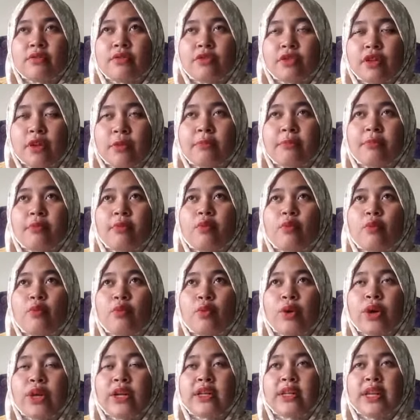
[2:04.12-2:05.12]
from
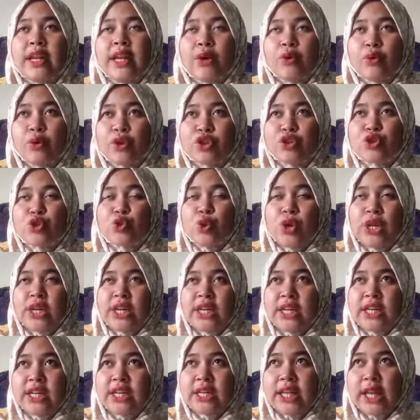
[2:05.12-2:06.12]
one language to
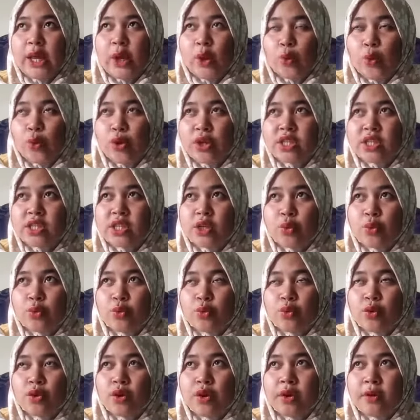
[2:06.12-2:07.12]
another language,
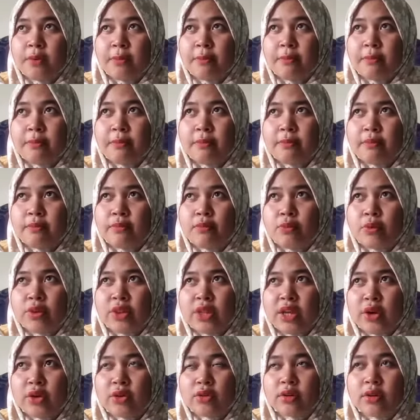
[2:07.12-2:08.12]

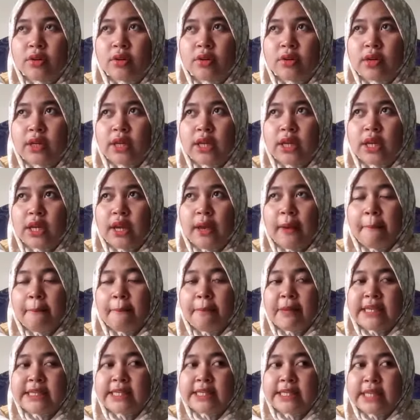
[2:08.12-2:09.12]
without
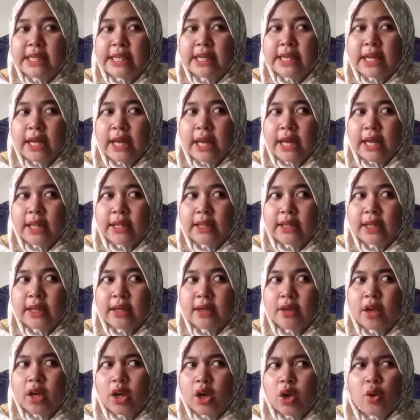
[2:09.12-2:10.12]
missing and
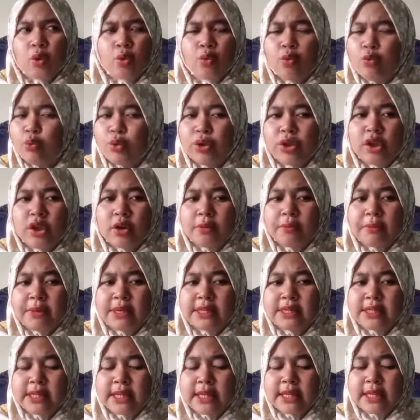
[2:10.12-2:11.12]
without
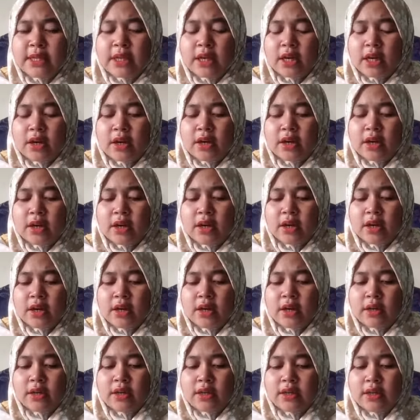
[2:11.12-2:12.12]
missing
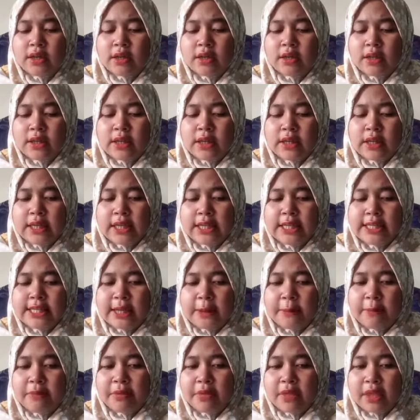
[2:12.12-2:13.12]

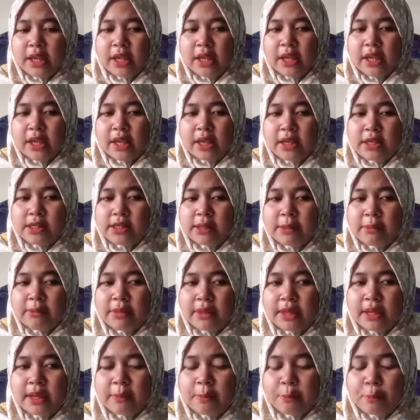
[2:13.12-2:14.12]
something
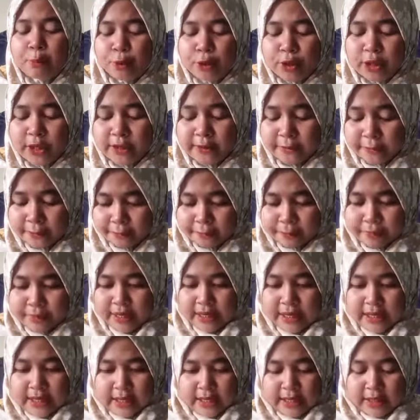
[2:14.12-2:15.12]
important,
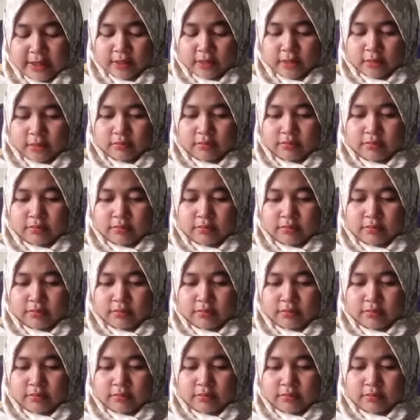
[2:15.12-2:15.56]
like,